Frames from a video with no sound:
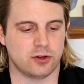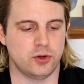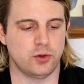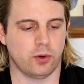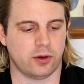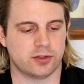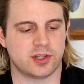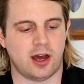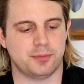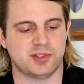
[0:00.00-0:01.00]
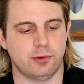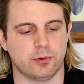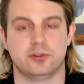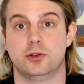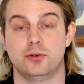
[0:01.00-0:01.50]
New York tops it
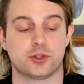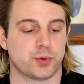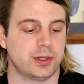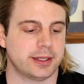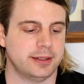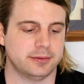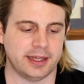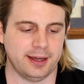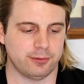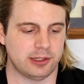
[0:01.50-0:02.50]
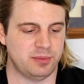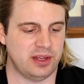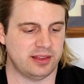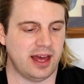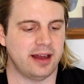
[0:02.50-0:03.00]
with two trillion dollars. Can't really
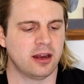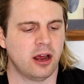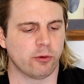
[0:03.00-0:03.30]
beat that.